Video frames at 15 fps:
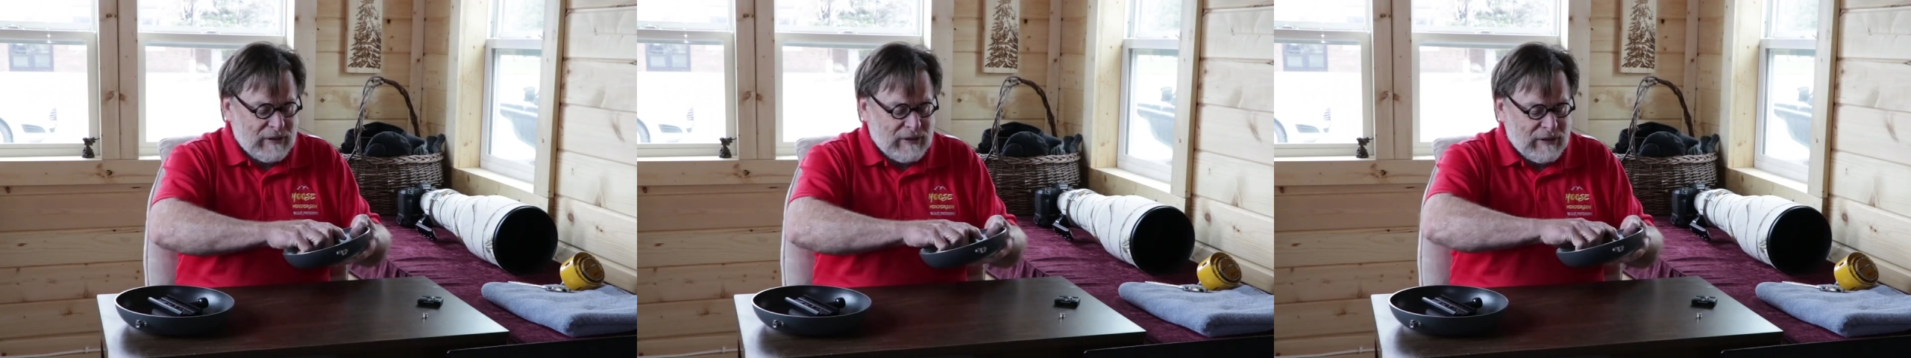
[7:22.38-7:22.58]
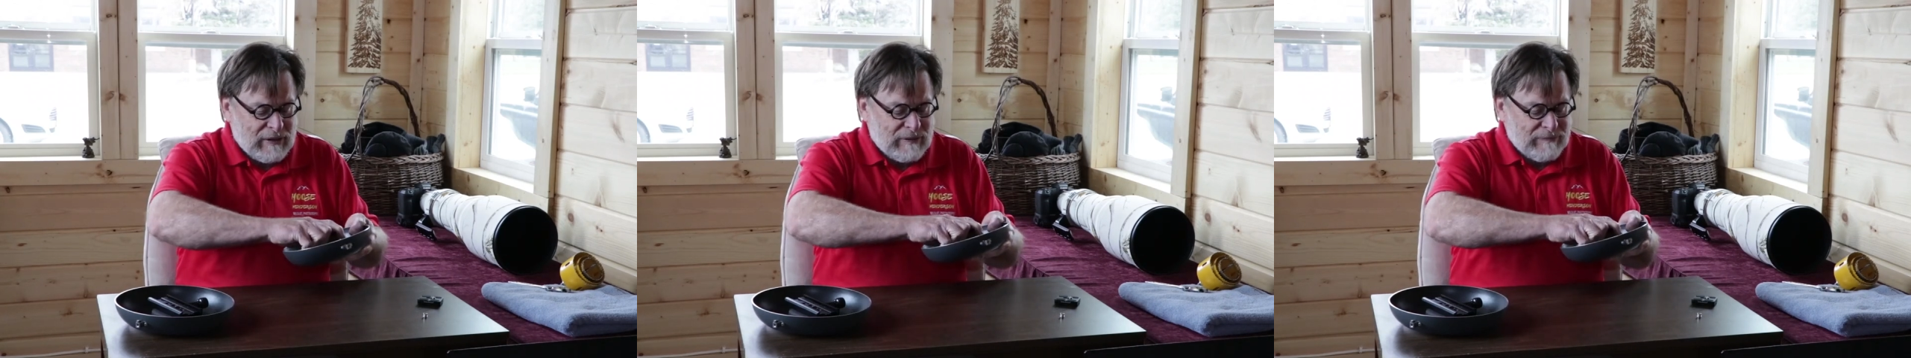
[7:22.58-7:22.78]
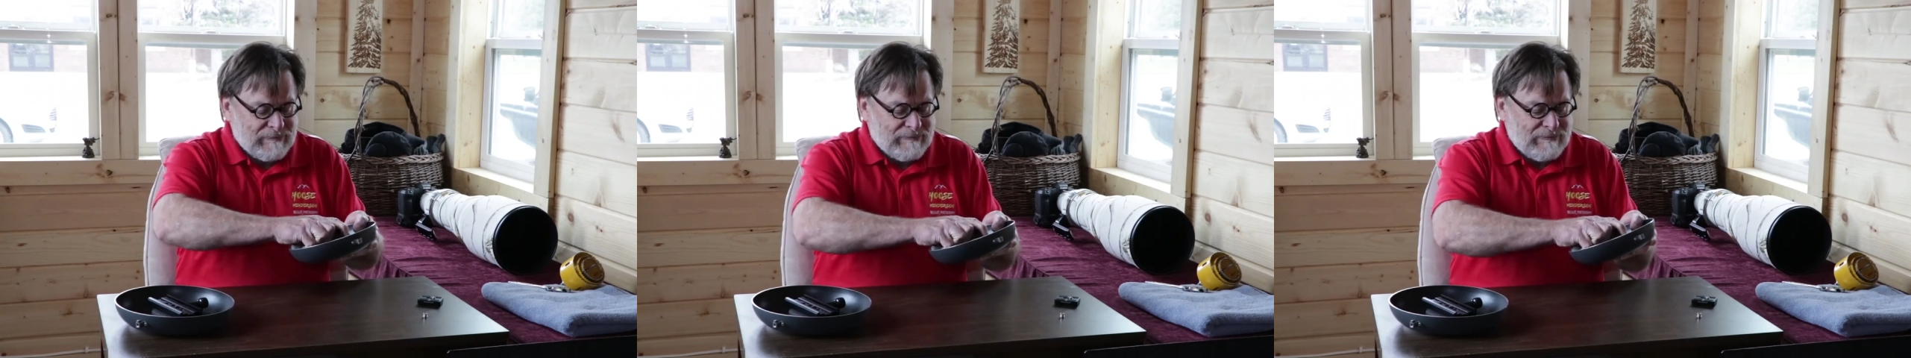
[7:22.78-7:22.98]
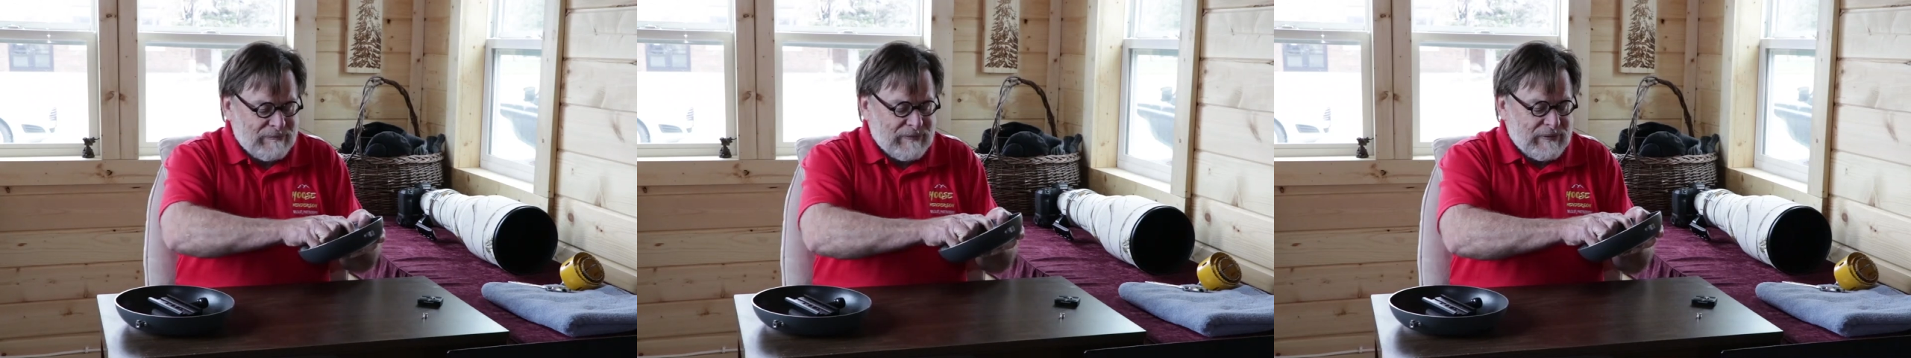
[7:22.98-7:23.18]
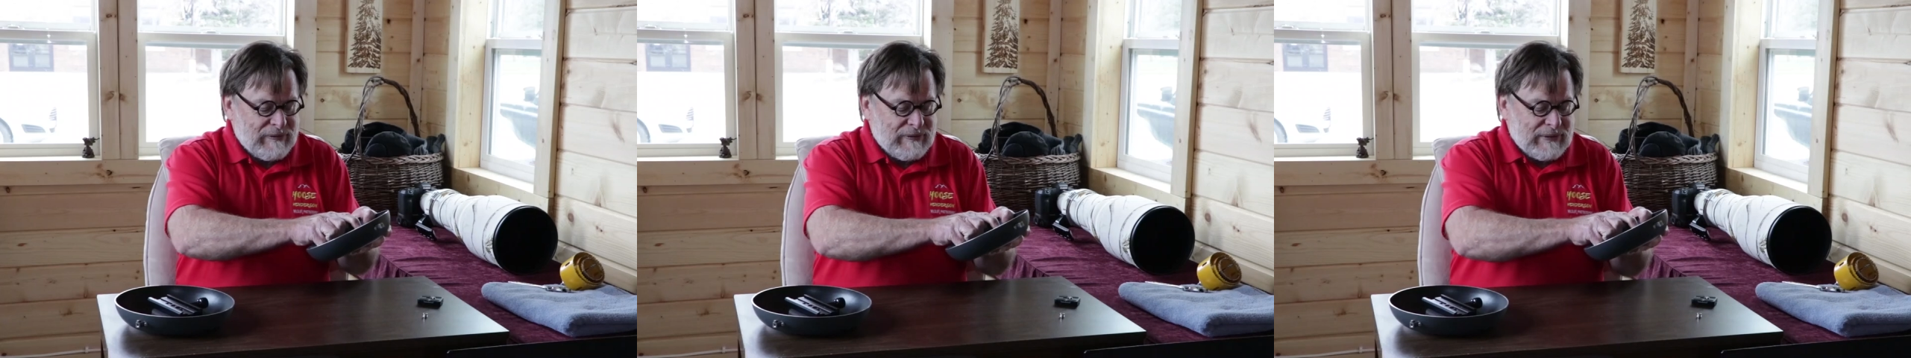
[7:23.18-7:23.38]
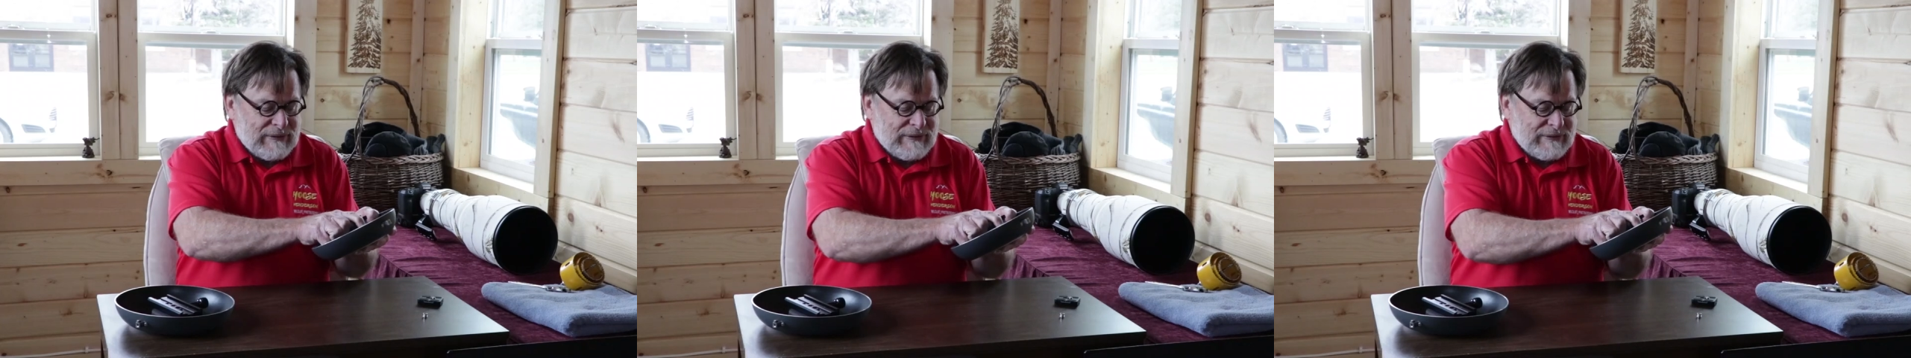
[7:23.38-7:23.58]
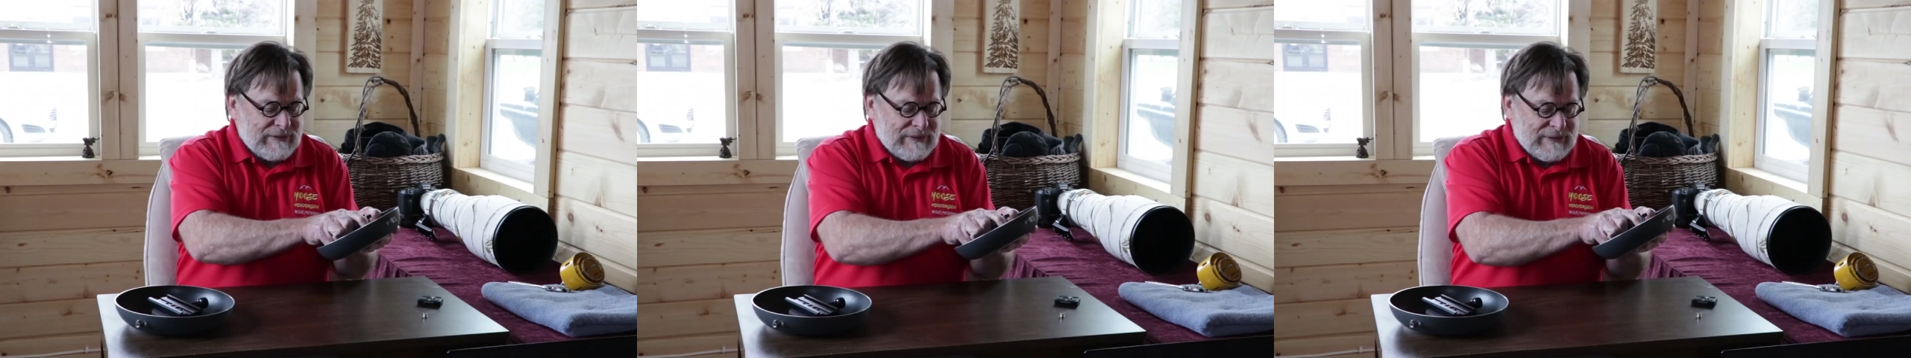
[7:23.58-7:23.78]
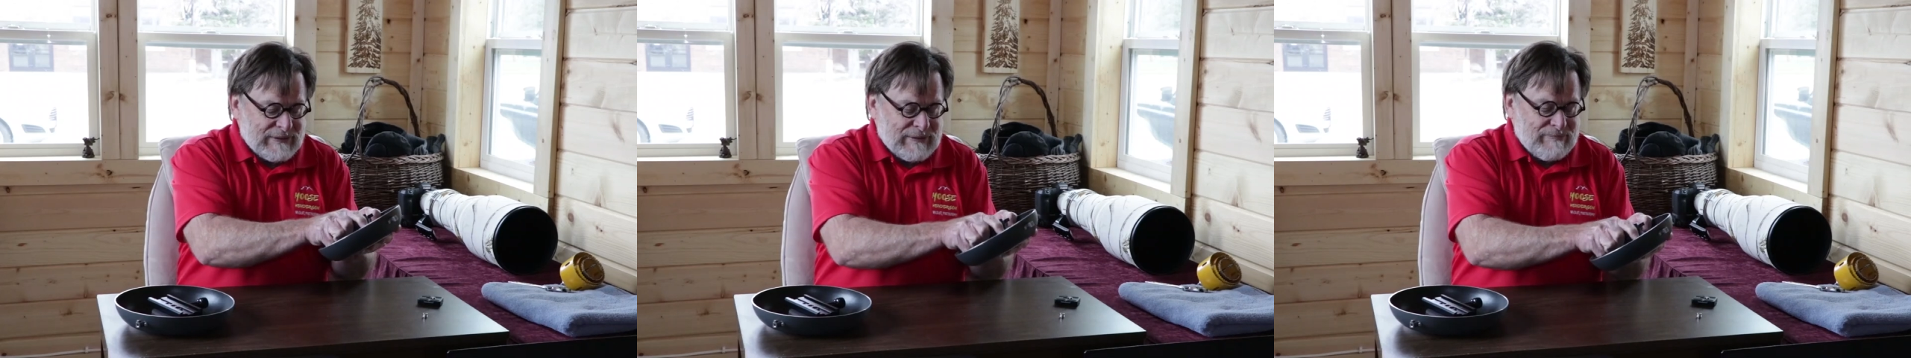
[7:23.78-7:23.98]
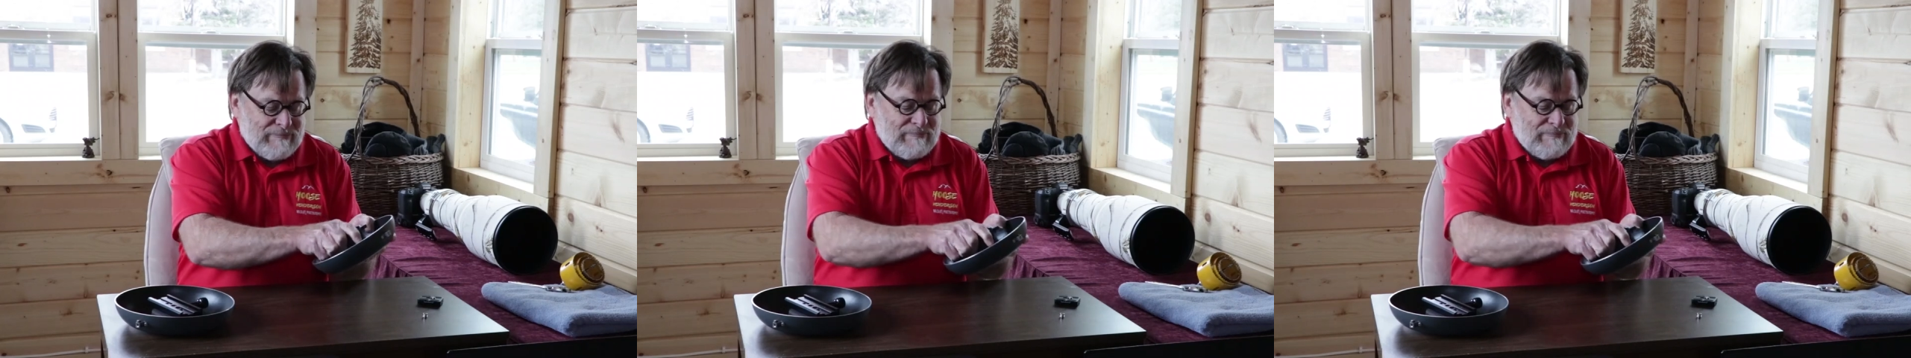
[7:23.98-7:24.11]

Nothing is said.